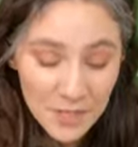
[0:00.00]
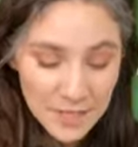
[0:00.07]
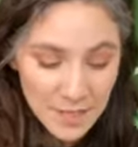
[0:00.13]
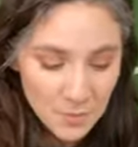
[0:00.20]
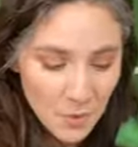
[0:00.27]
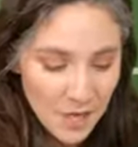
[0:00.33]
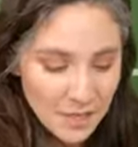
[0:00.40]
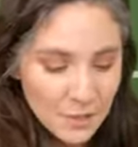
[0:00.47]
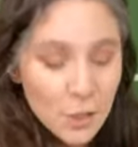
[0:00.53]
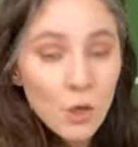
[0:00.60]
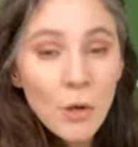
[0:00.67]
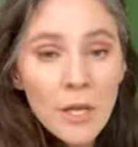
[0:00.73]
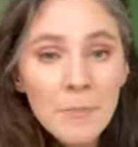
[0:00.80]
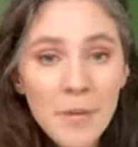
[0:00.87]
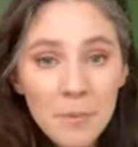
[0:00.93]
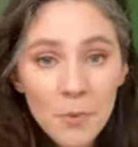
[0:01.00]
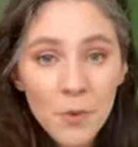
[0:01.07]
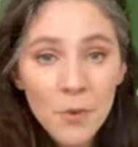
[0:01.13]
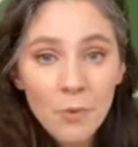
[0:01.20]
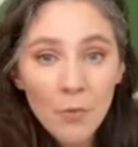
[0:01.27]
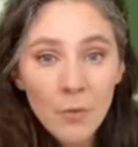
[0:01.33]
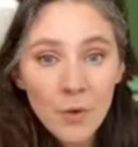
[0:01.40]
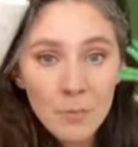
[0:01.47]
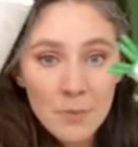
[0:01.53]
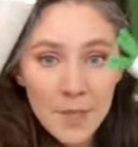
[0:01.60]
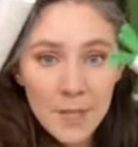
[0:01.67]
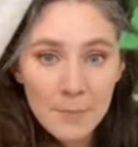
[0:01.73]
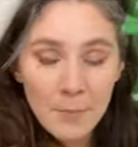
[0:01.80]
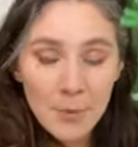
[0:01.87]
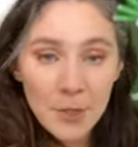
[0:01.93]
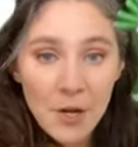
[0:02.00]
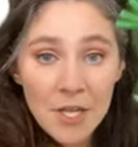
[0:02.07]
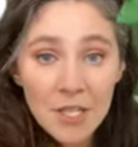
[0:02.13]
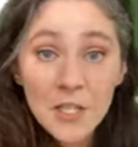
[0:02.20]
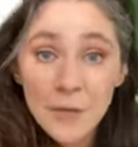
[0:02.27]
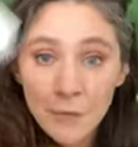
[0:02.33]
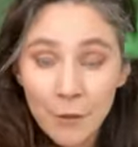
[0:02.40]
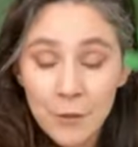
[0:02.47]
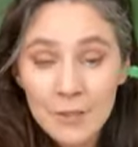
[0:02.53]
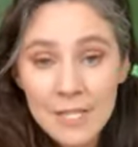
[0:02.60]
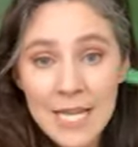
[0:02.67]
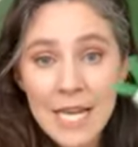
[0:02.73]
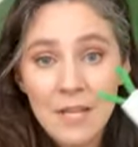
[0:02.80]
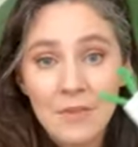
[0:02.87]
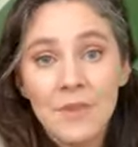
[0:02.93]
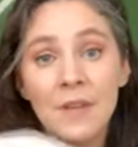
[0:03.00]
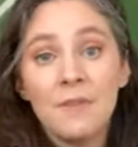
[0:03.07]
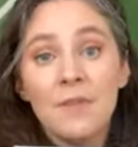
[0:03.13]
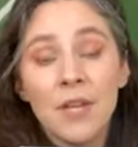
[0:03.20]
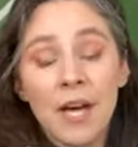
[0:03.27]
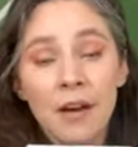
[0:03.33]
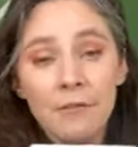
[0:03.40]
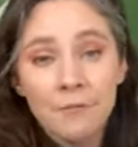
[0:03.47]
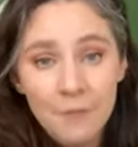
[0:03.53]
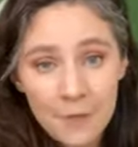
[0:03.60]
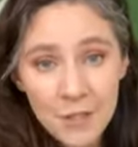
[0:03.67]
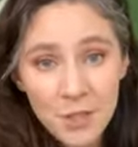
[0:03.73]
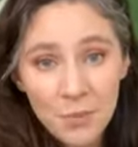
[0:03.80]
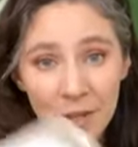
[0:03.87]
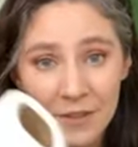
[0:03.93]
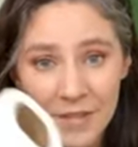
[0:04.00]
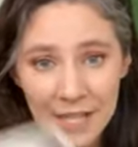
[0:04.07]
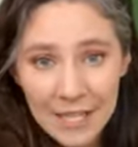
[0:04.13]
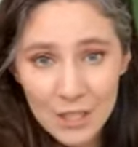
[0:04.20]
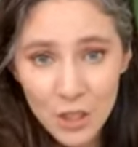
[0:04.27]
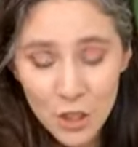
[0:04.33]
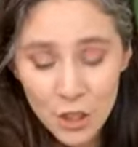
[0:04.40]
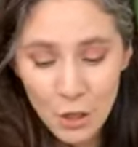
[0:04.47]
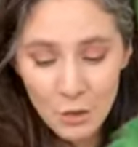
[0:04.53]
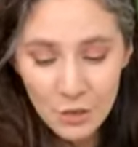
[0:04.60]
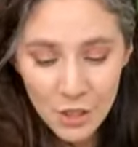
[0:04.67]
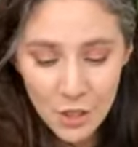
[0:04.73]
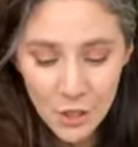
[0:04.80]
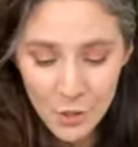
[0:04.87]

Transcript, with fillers: this one, the toilet paper will be put on differently than the first one that I showed